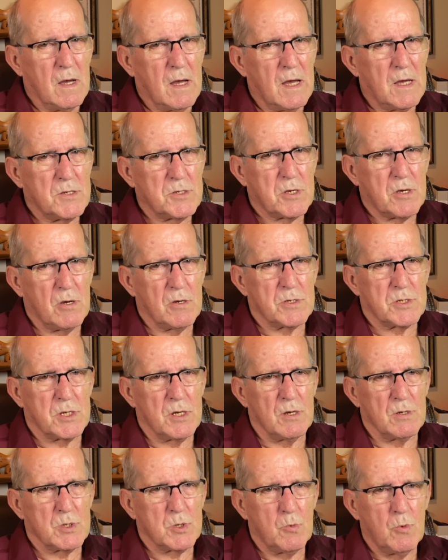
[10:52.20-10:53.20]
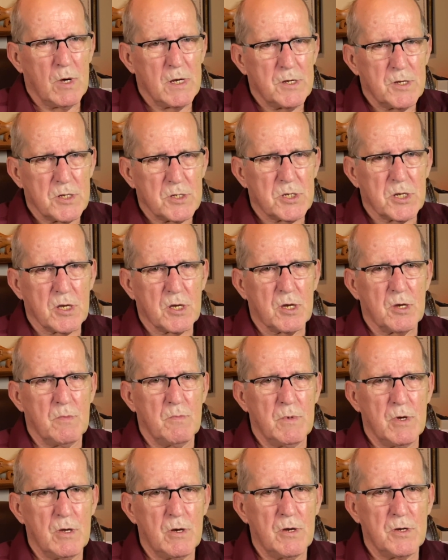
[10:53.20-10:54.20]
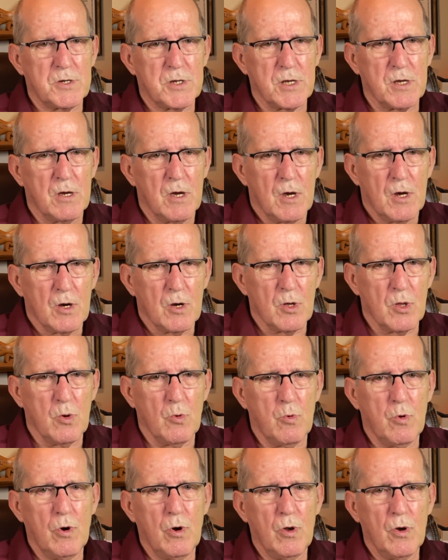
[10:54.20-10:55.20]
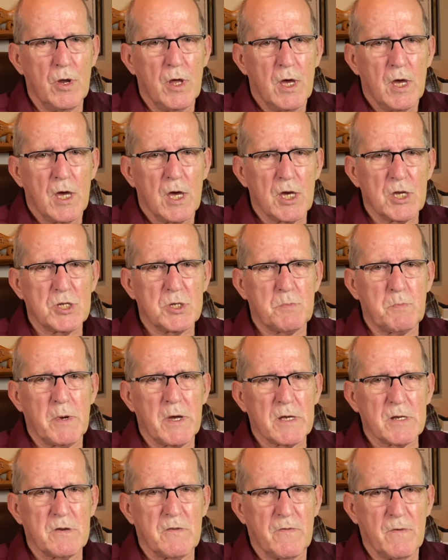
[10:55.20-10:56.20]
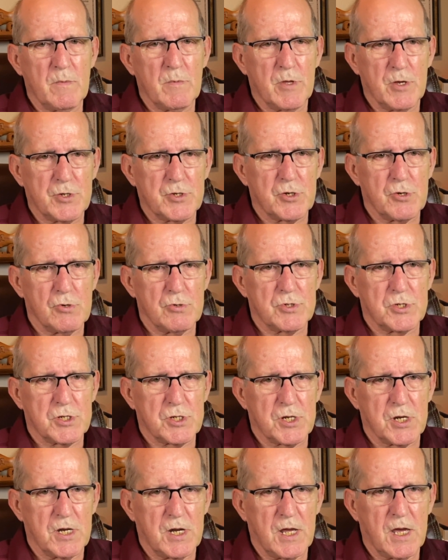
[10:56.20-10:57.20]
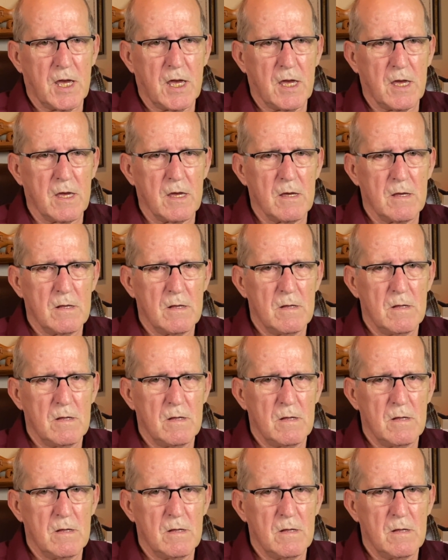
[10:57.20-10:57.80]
Ask ourselves, what does a community or the world expect from the church today?